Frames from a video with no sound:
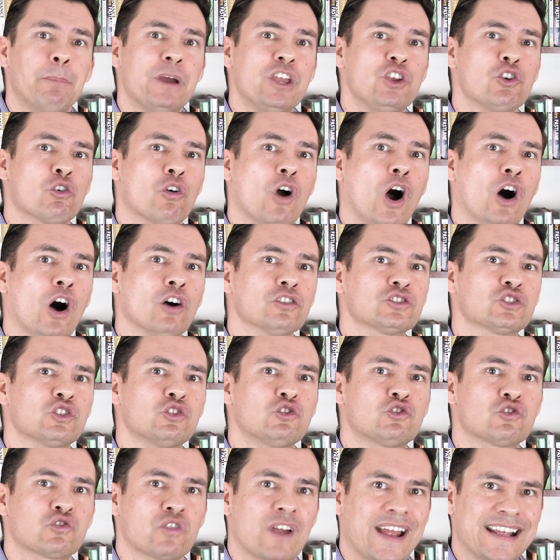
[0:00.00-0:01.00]
But you're
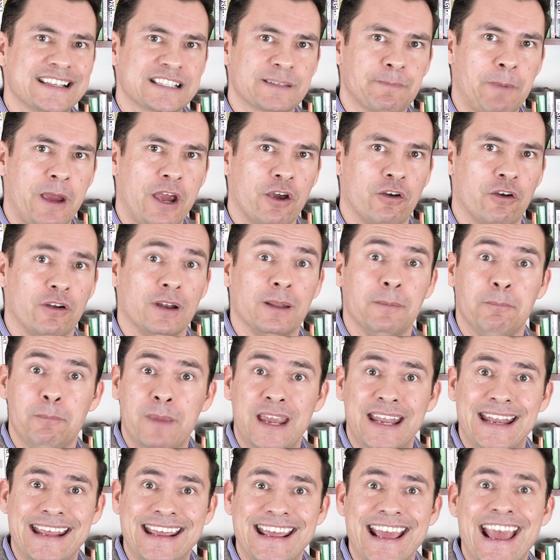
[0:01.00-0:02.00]
also transparent,
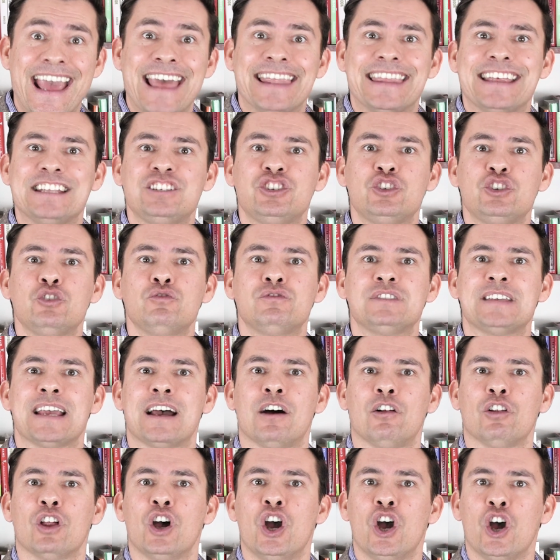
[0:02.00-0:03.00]
meaning that you
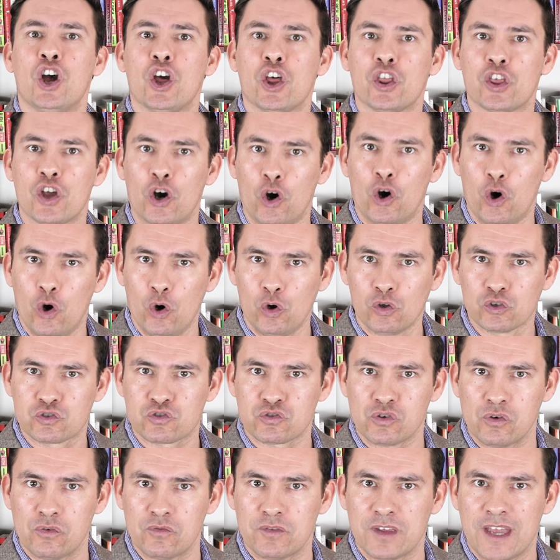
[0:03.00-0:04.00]
tell the whole
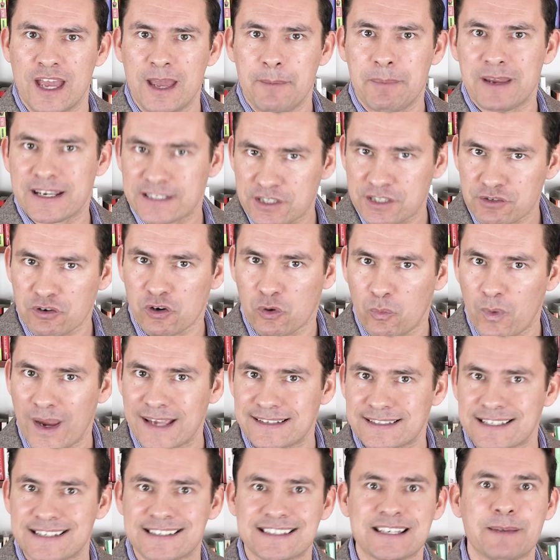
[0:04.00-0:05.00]
truth. Because there are
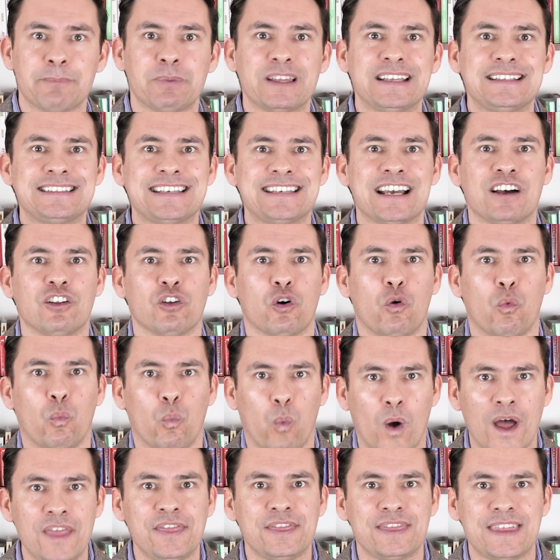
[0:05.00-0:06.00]
ways to simply tell
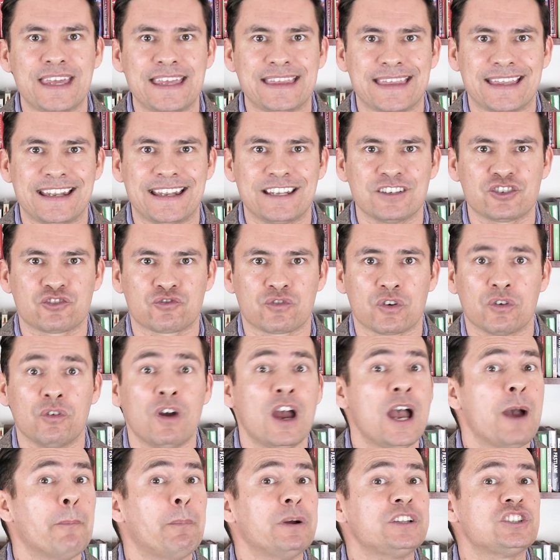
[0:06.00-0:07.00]
one thing that is true,
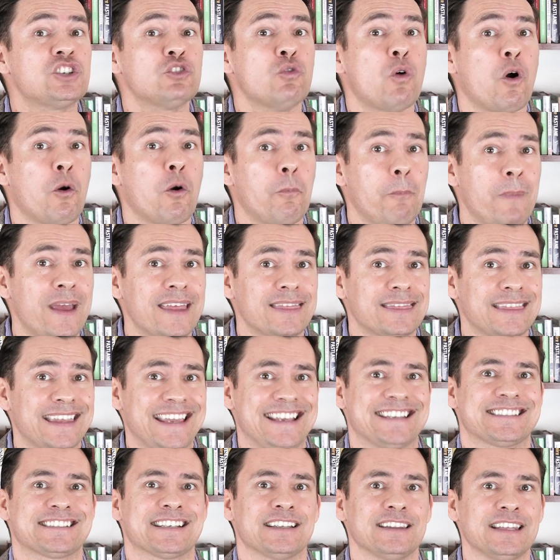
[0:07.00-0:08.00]
but to omit
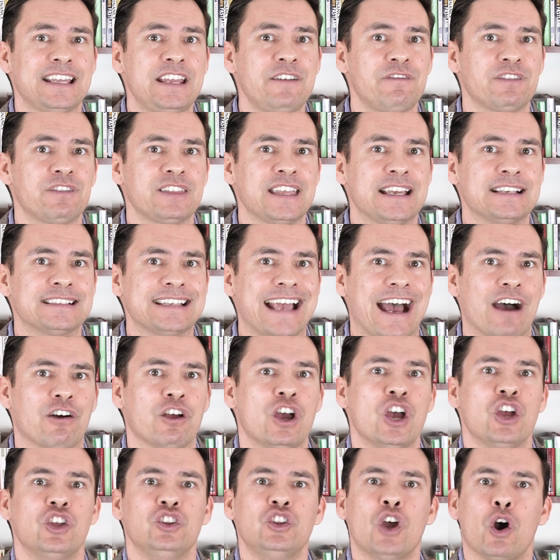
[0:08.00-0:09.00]
things, to leave things out.
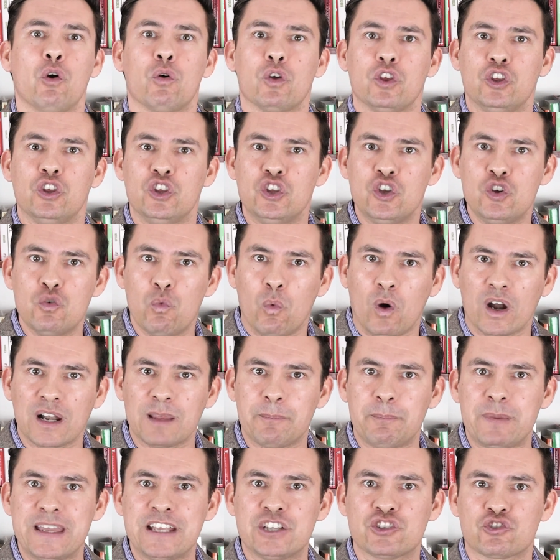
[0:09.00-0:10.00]
No, you want
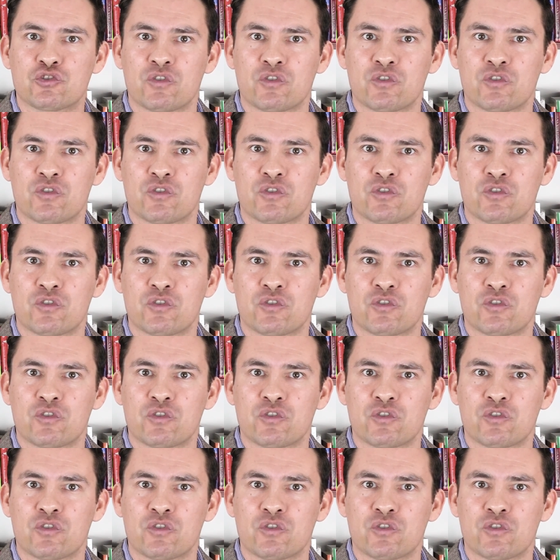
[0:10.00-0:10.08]
to be